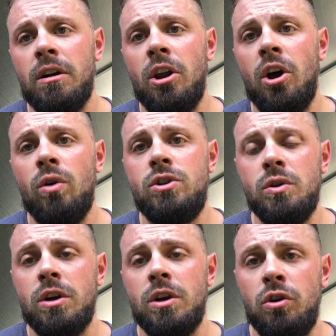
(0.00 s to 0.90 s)
load you
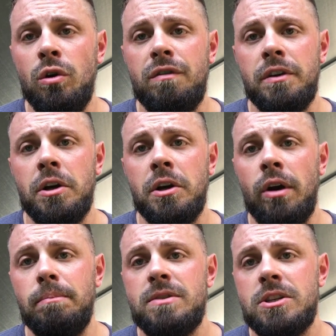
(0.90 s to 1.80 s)
could do for your
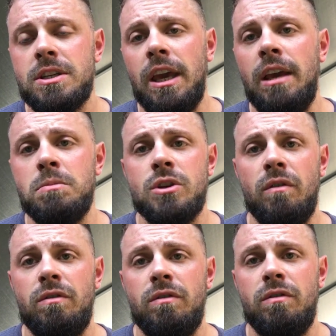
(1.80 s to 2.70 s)
rep scheme. So
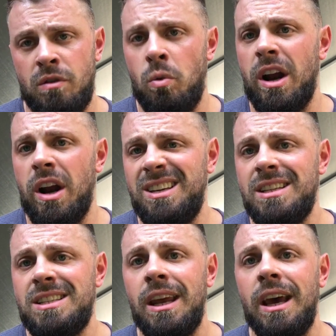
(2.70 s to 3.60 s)
for what I
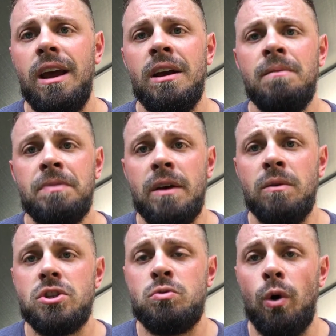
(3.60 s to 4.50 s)
did today, it
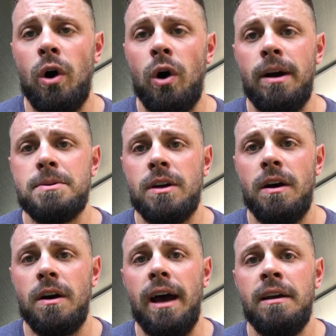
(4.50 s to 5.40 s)
was 12 reps
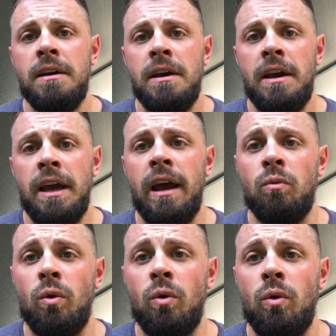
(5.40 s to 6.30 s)
on that.
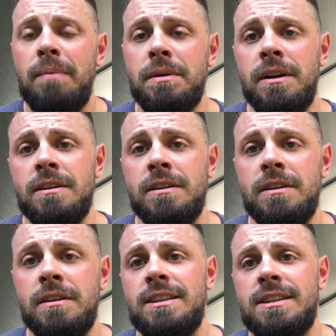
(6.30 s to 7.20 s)
And what happened
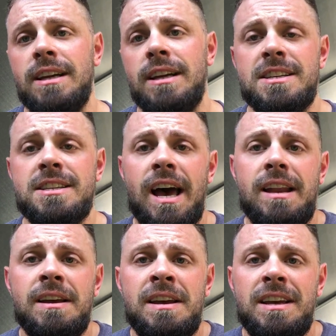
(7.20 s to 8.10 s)
set to set to
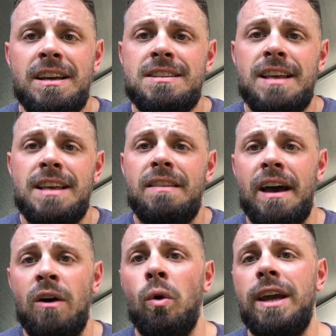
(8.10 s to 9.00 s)
set is
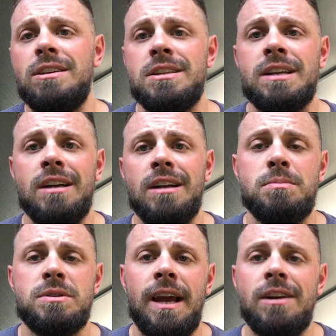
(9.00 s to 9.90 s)
that weight just got
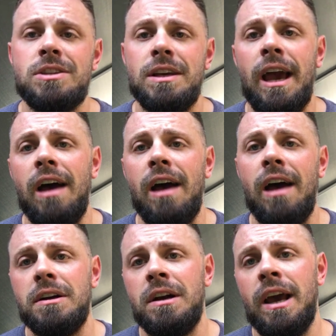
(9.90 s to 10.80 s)
substantially
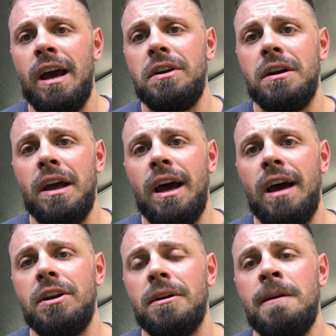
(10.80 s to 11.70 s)
heavier and heavier and
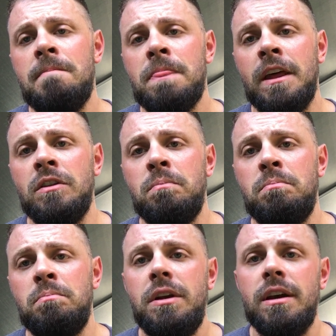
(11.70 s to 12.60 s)
heavier. And the
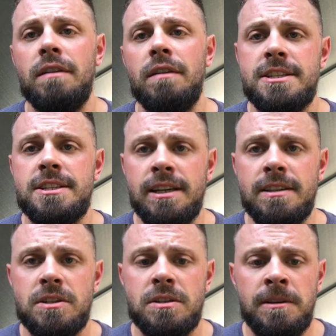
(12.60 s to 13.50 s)
beauty of this
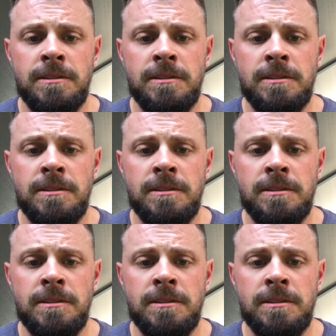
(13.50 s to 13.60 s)
is,